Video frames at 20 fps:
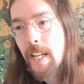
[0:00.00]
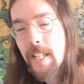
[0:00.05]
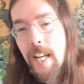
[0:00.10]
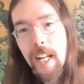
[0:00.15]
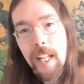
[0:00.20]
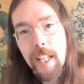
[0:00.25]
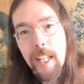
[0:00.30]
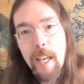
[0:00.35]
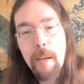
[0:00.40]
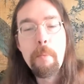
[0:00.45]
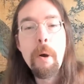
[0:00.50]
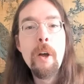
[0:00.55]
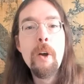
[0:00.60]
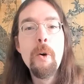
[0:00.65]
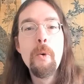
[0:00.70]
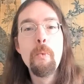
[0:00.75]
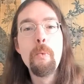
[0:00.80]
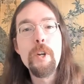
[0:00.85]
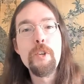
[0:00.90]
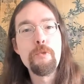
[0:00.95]
telling him
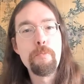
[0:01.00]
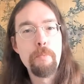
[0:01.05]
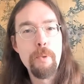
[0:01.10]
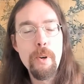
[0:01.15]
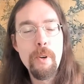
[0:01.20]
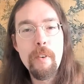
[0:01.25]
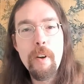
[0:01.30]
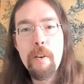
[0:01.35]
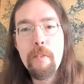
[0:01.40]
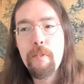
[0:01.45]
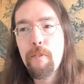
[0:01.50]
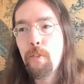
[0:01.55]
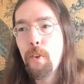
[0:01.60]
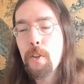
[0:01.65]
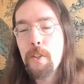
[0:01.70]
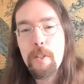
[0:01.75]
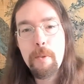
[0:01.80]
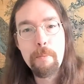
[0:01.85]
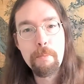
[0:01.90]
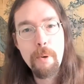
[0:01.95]
which uh,
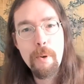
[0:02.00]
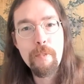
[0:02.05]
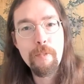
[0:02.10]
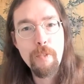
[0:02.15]
foot to put